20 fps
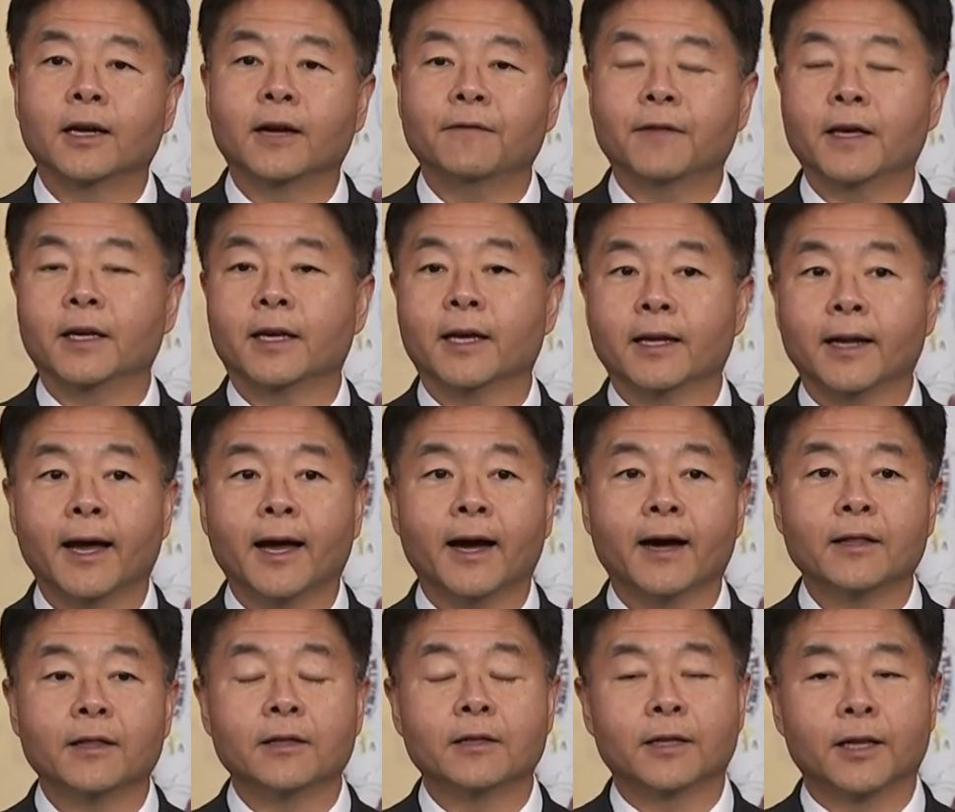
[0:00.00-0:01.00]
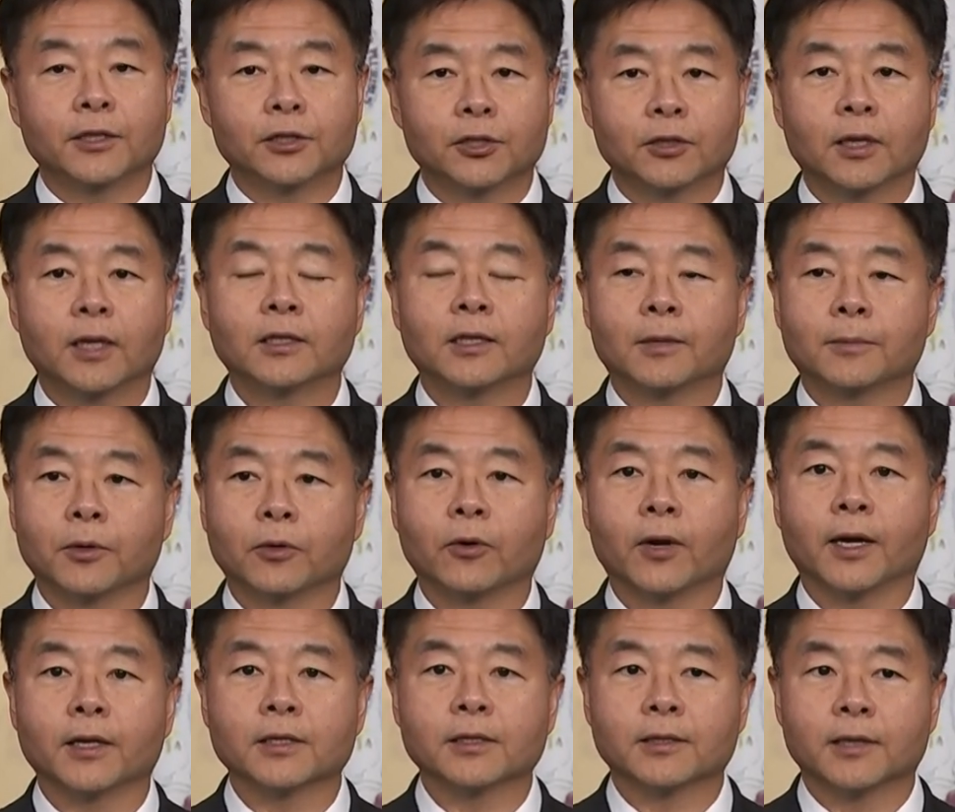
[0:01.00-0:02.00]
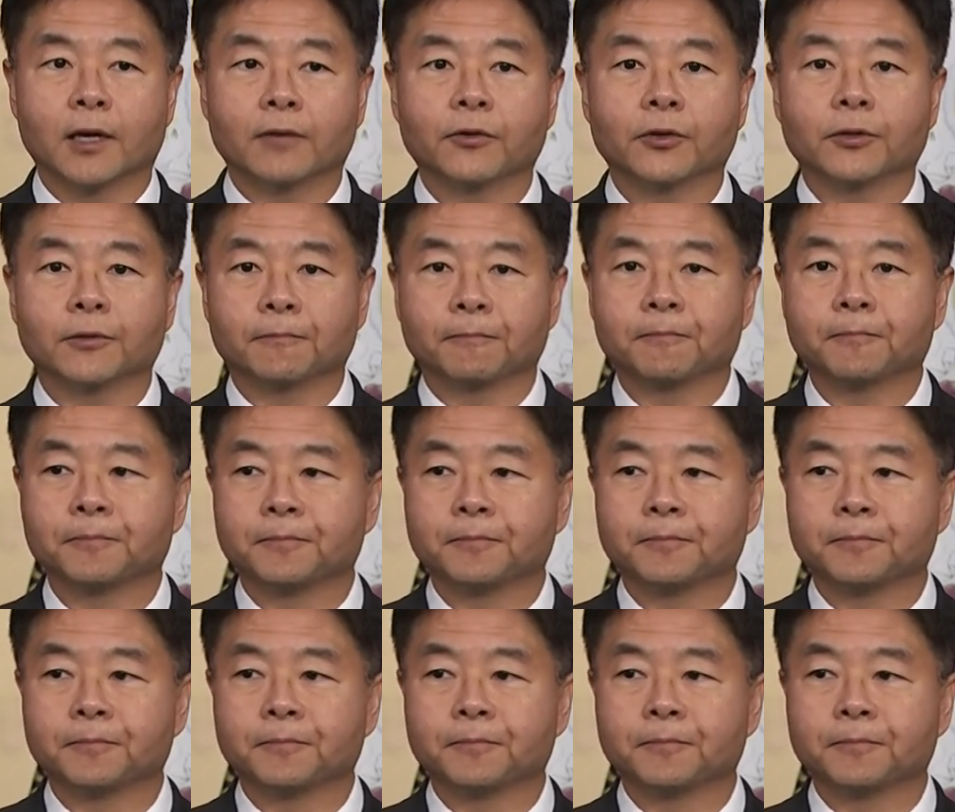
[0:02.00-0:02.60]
If they cannot, then they should let Democrats govern.